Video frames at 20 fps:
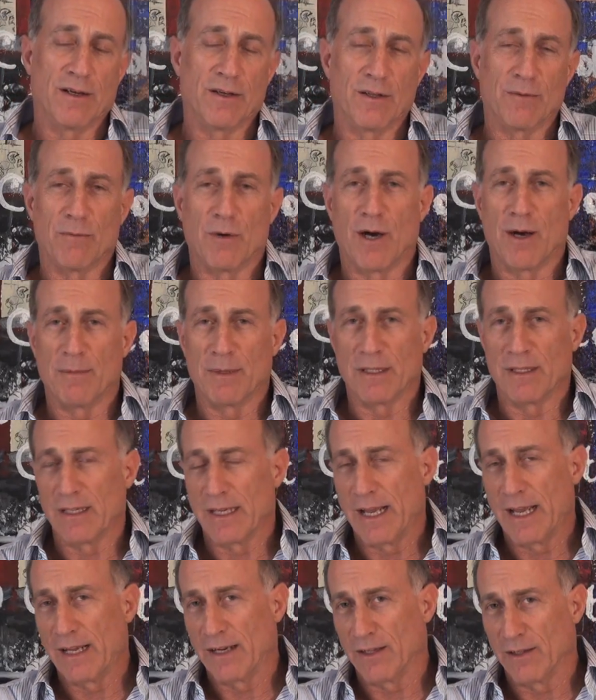the mom and the
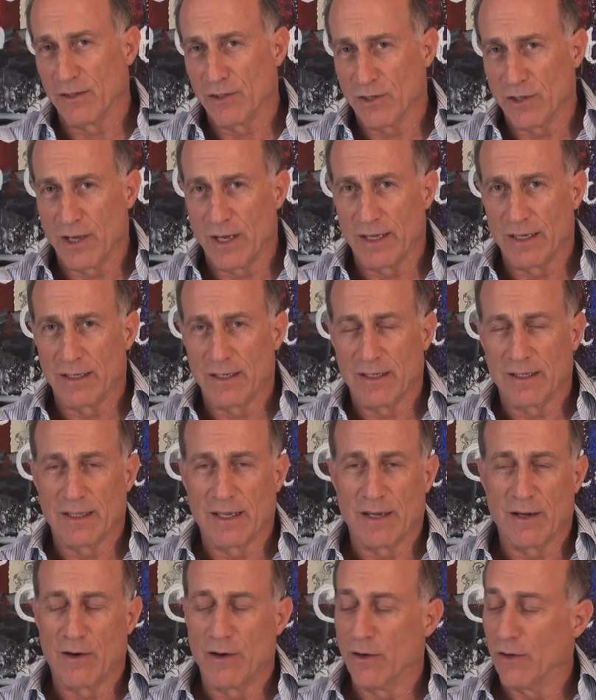dad and the son, and
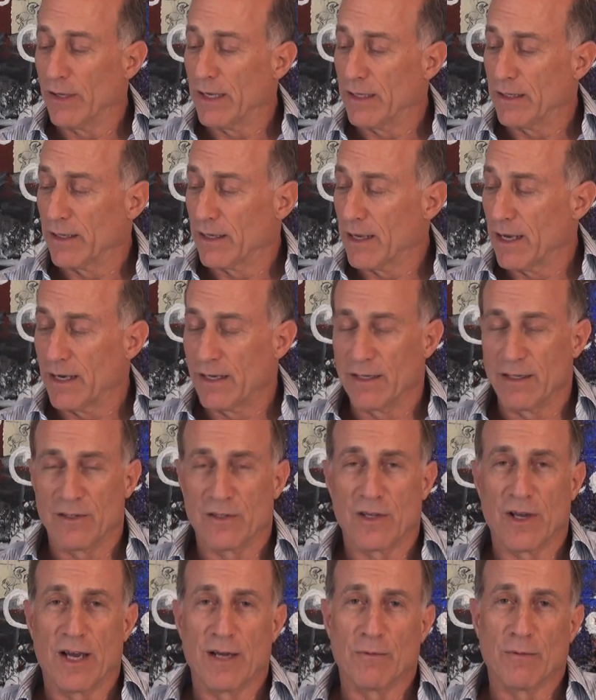they all had to kind of
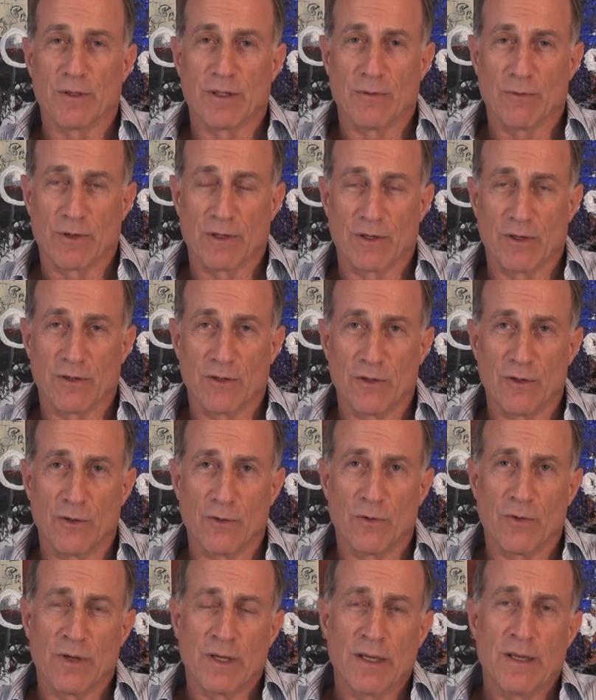decide what they were going to
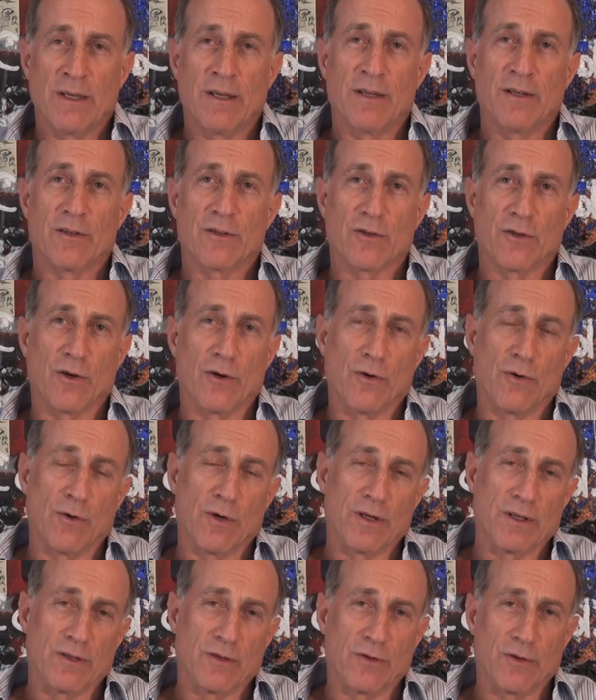do.
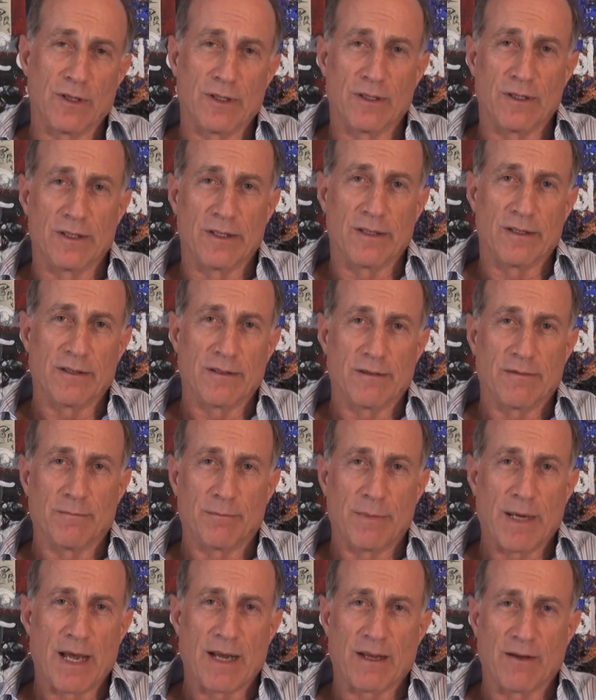So during the
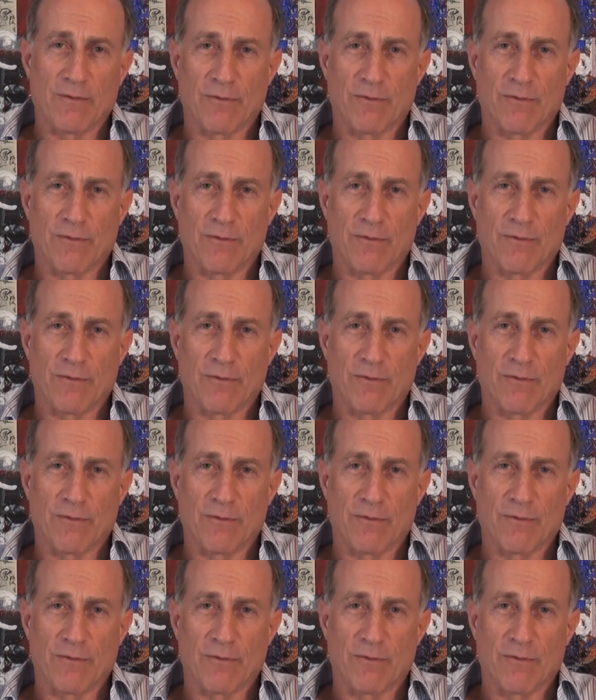back